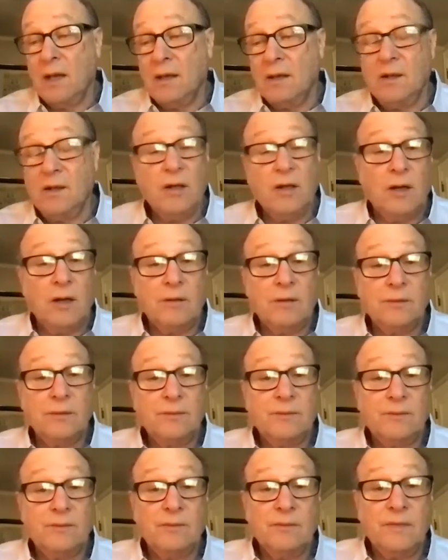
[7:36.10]

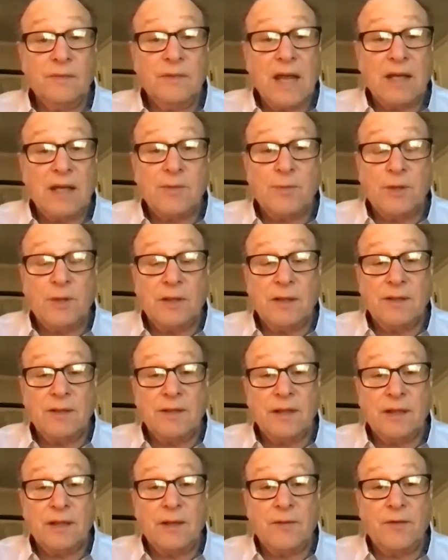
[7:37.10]
been the
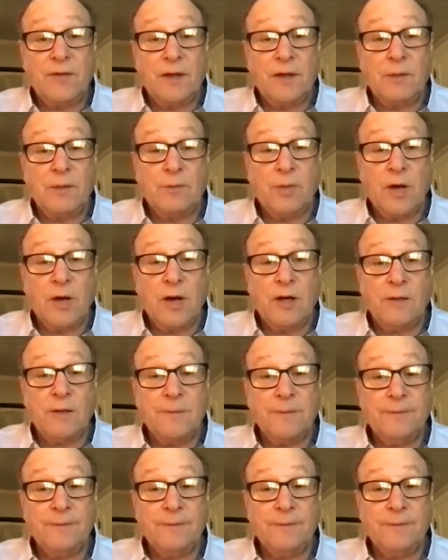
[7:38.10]
significant part.